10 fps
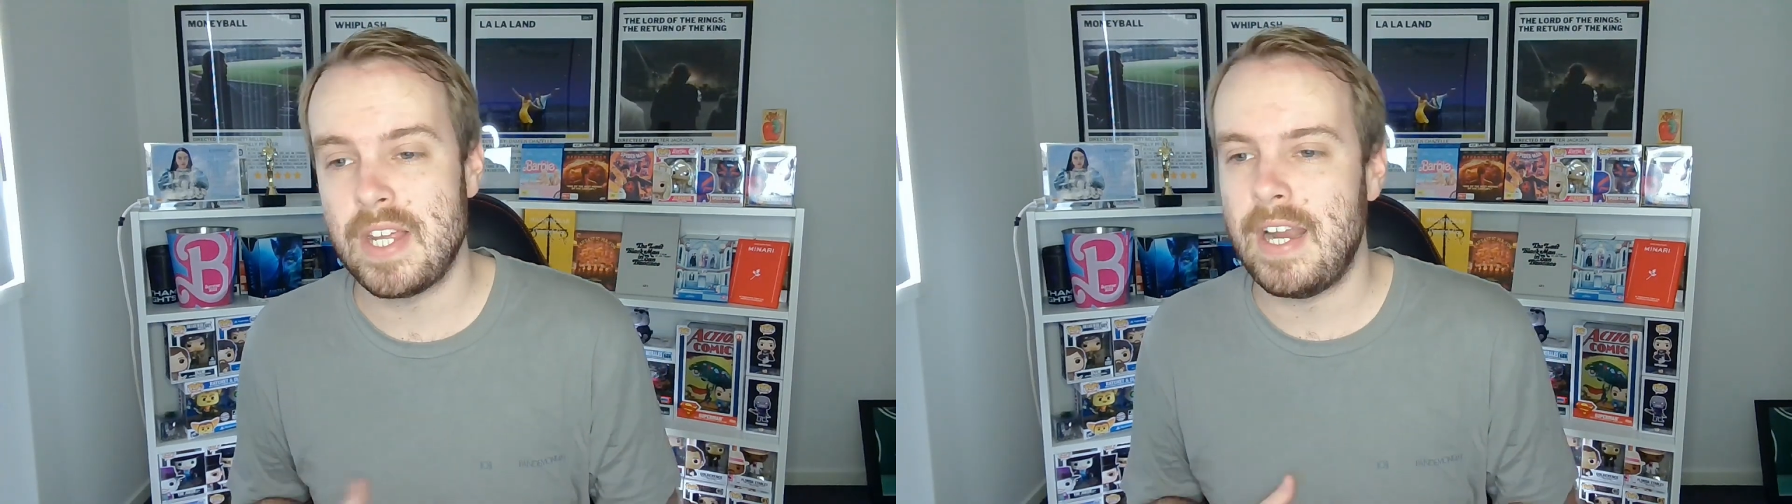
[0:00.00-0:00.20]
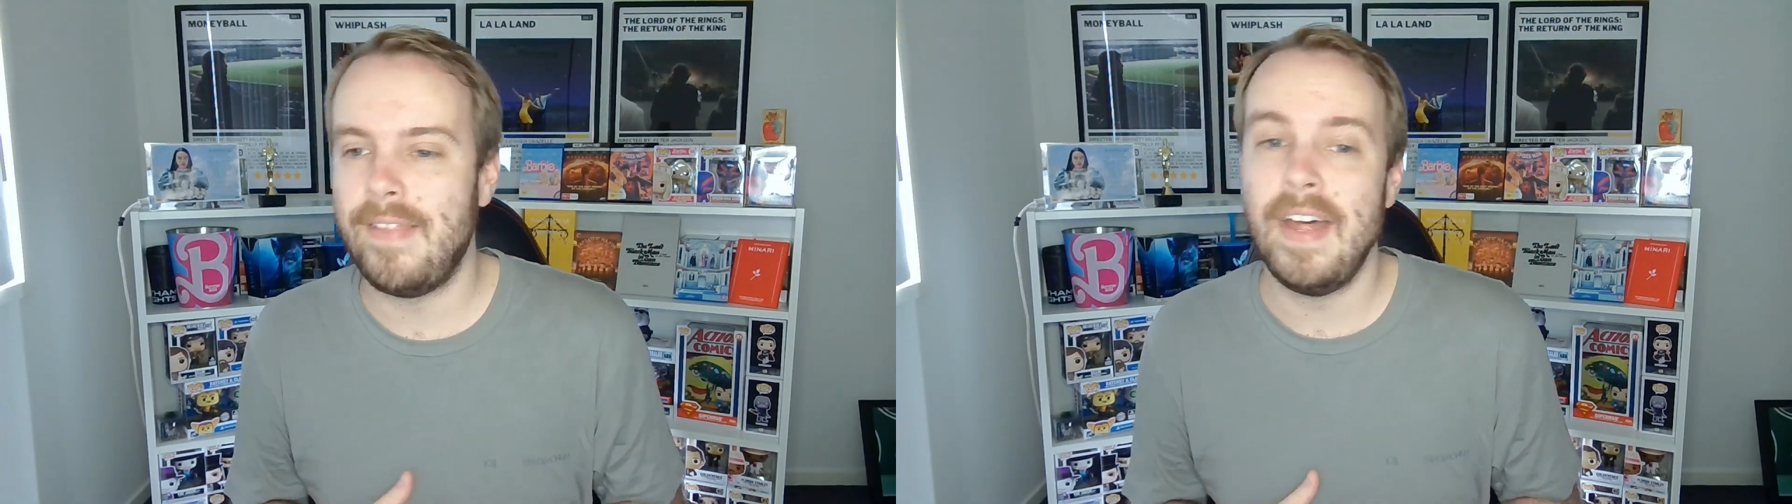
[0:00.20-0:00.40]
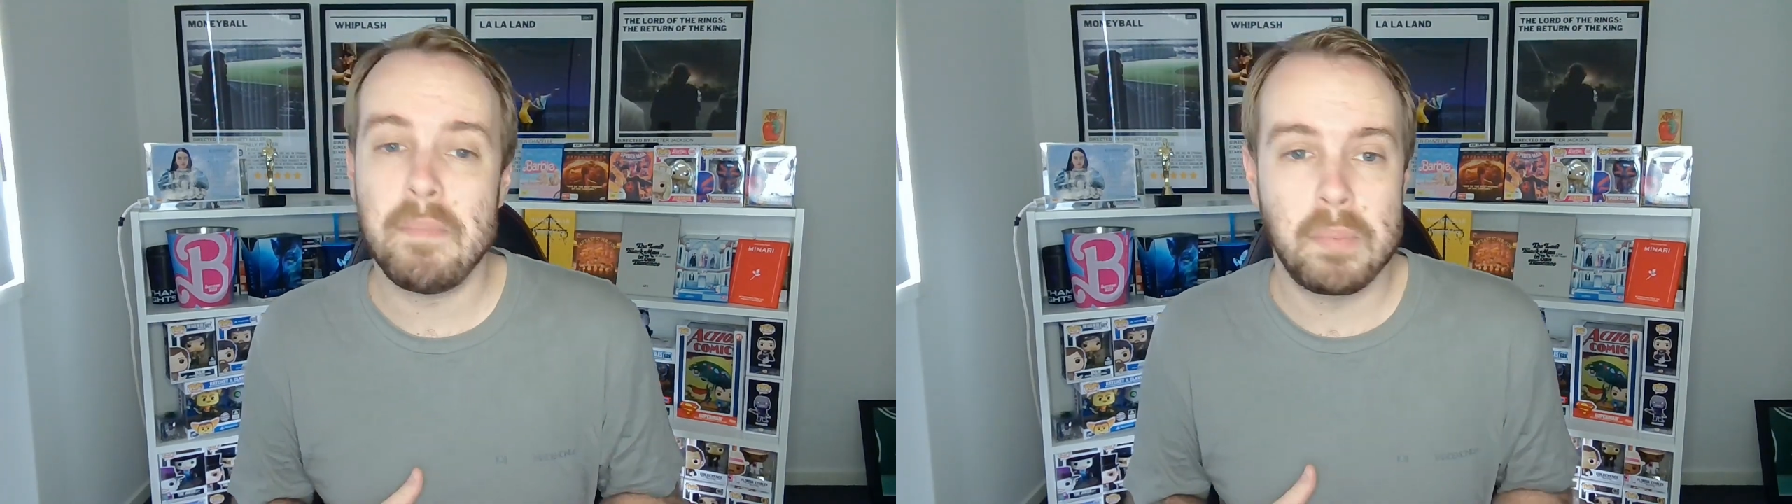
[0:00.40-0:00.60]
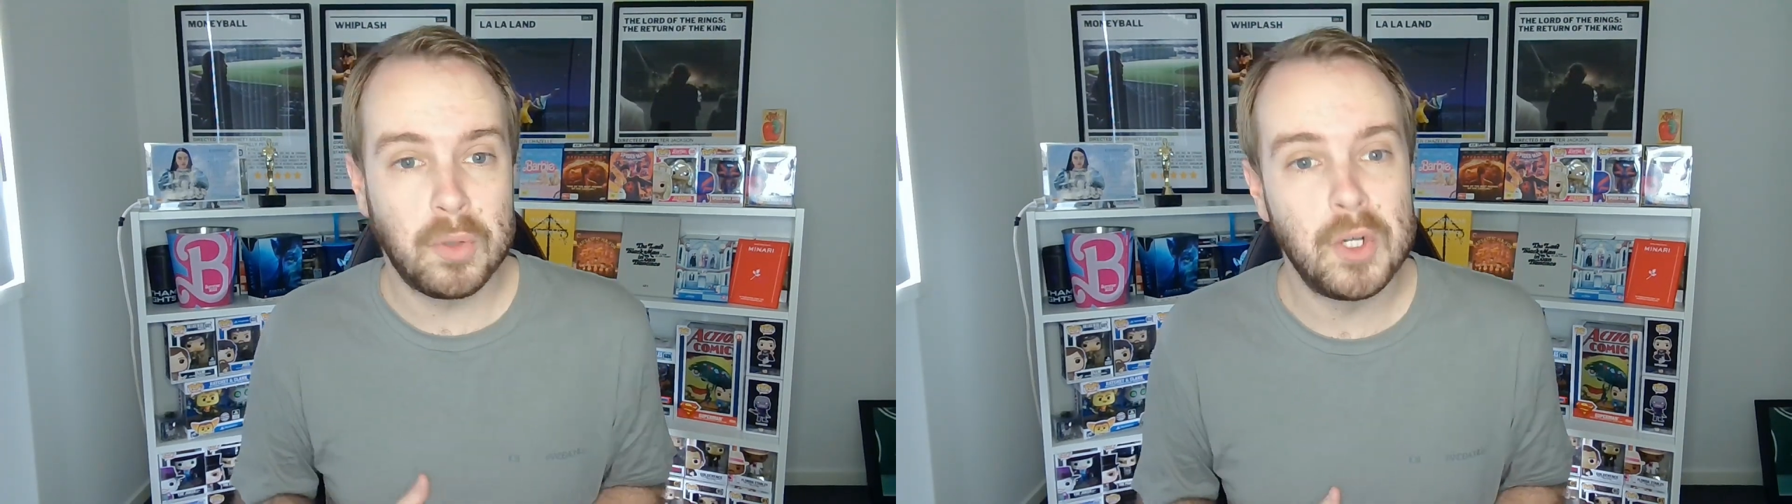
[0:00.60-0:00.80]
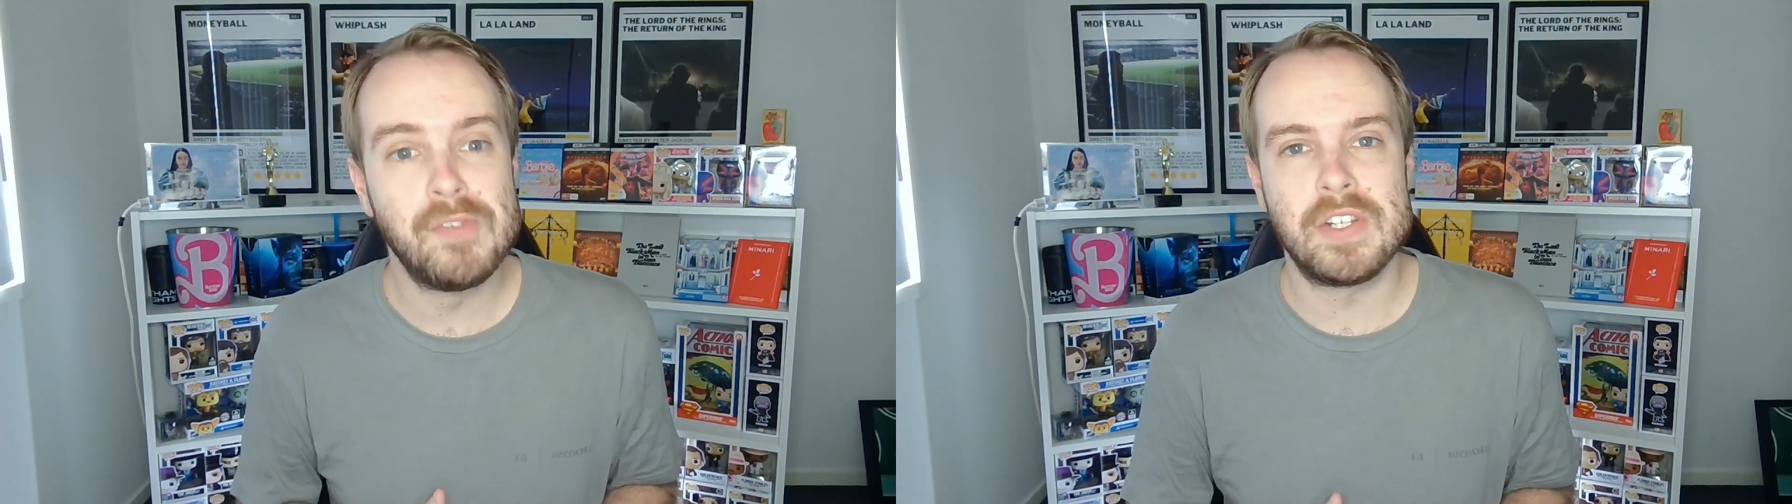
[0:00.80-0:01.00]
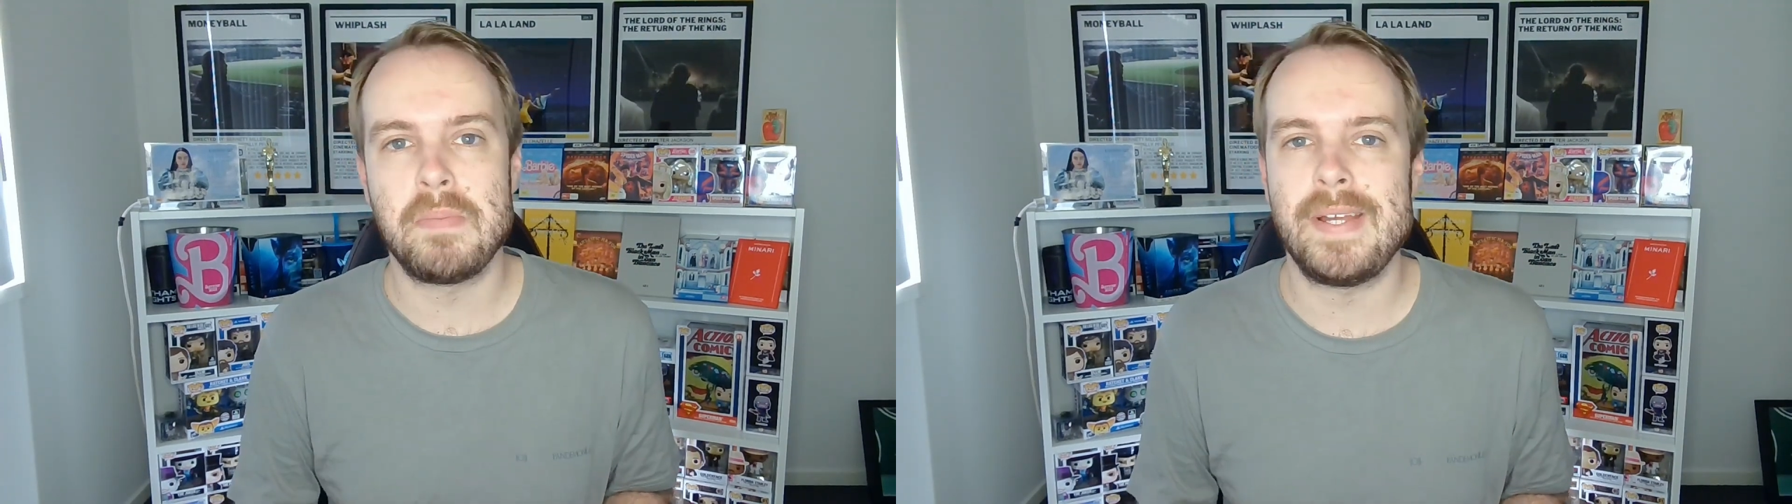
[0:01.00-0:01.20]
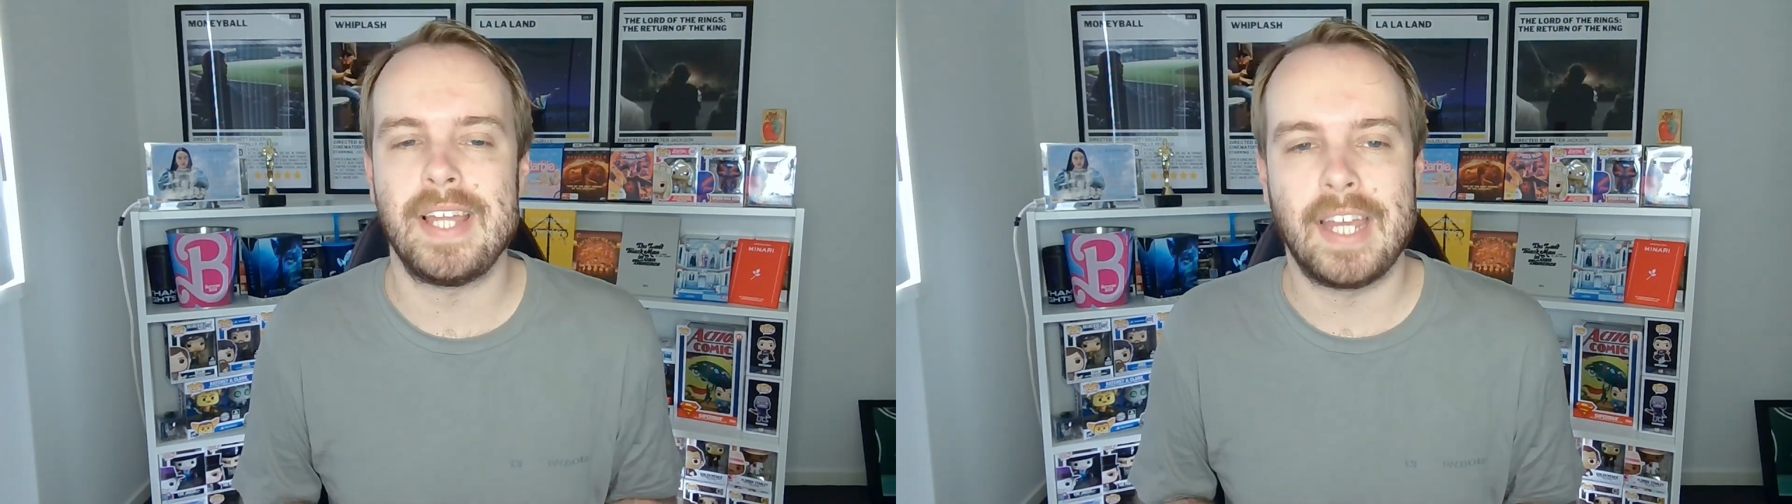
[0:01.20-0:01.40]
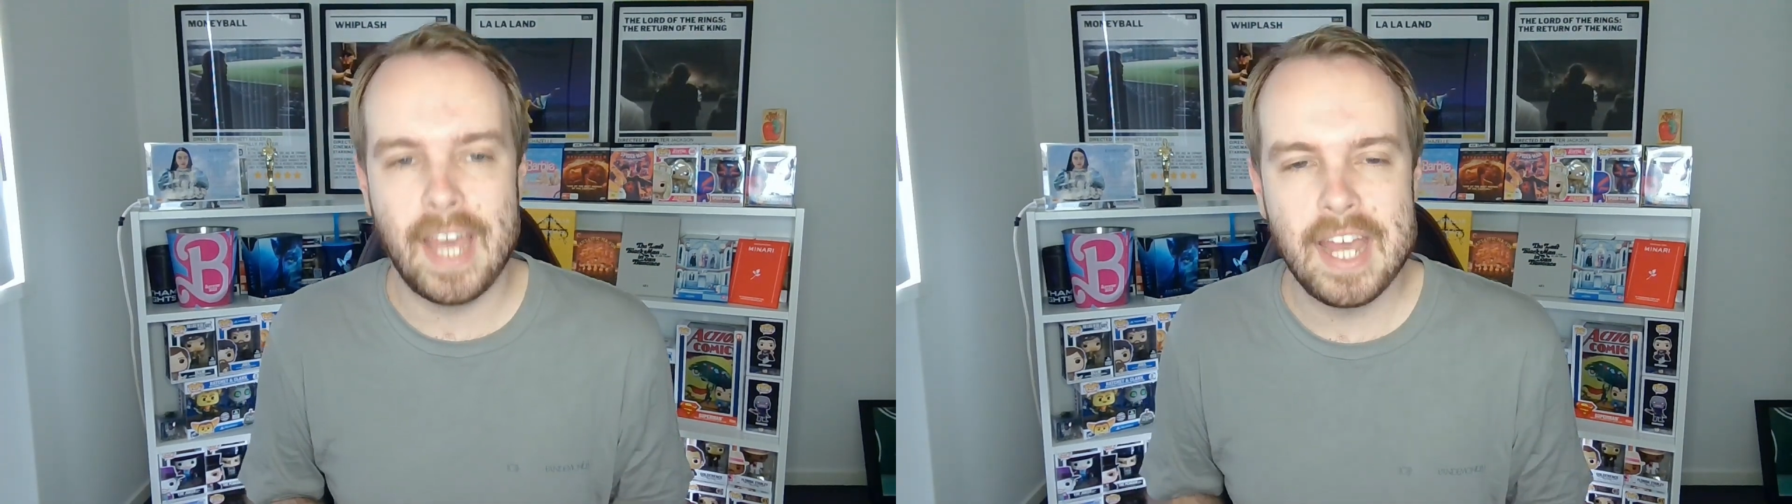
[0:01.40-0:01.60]
and that proved to be the
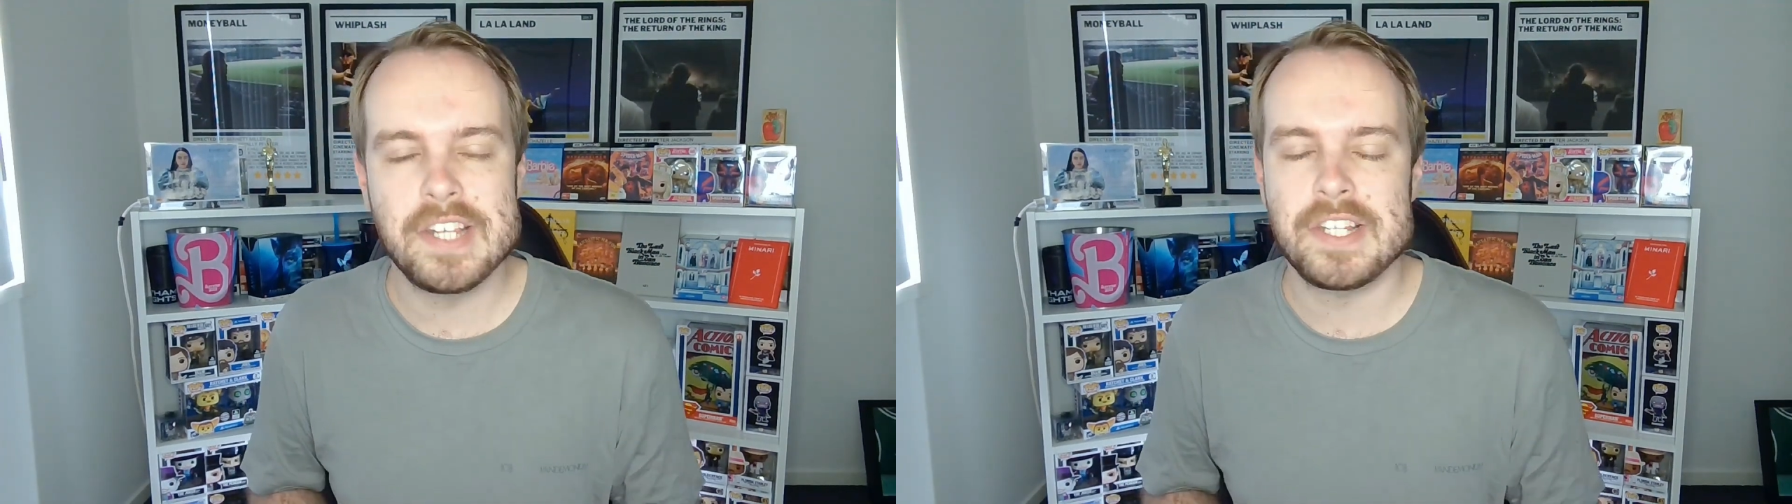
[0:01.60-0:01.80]
case